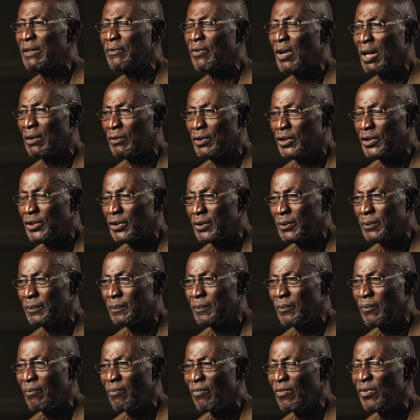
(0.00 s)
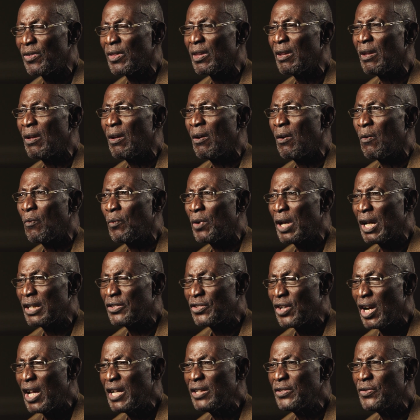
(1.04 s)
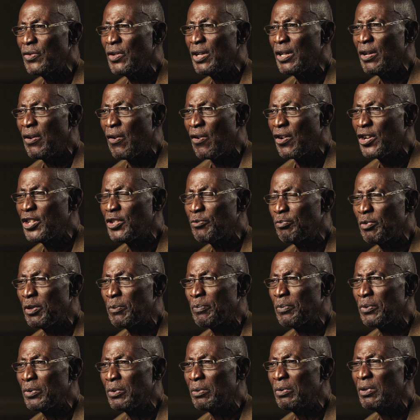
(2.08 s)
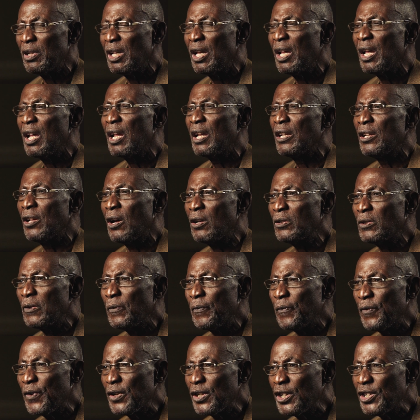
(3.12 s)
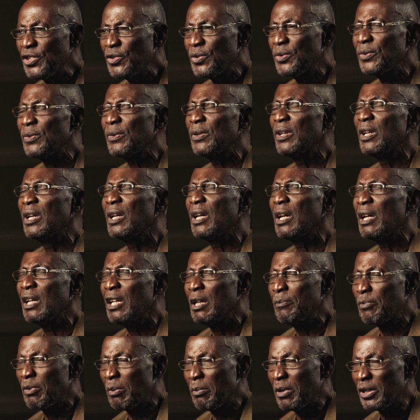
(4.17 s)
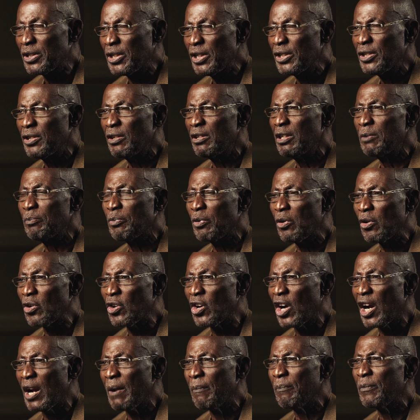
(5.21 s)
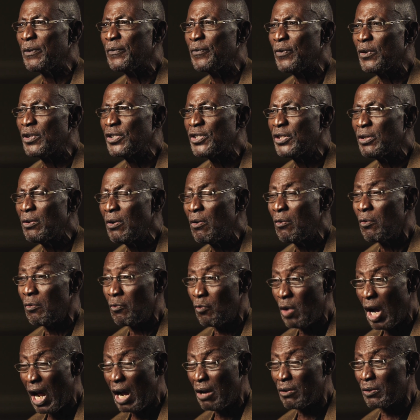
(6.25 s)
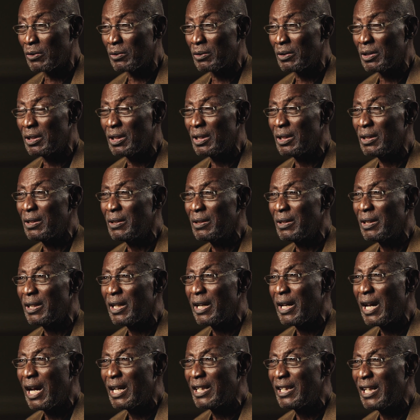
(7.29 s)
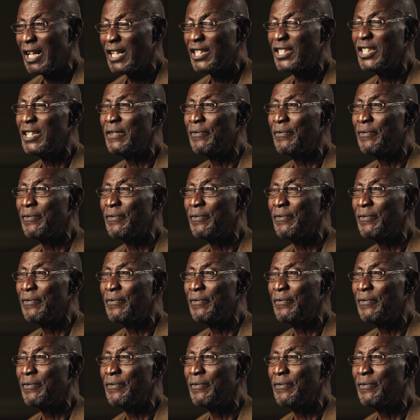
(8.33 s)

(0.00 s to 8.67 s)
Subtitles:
evaluation. We are trying to encourage people not to finish implementation of the program before you say, oh wow, let's